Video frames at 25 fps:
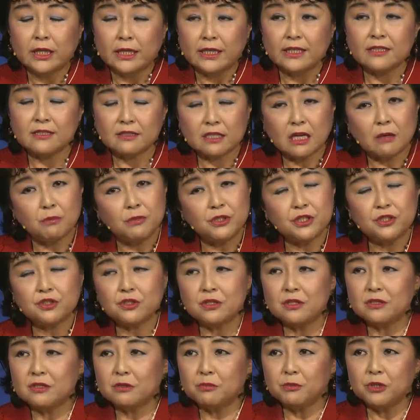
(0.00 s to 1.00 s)
establish
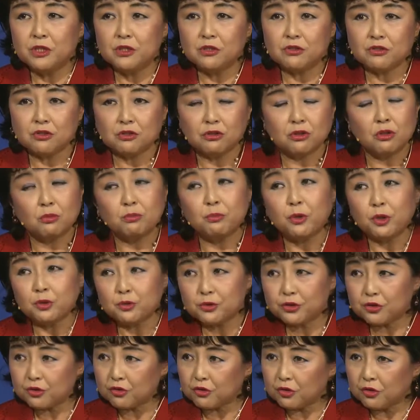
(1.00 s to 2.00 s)
this ministerial
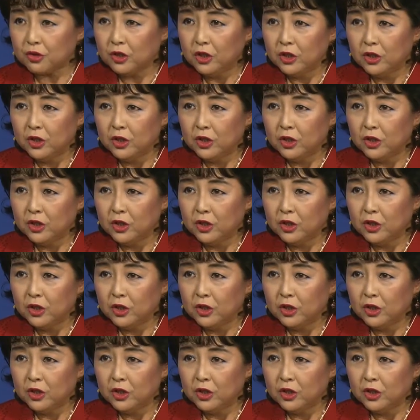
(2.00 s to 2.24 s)
post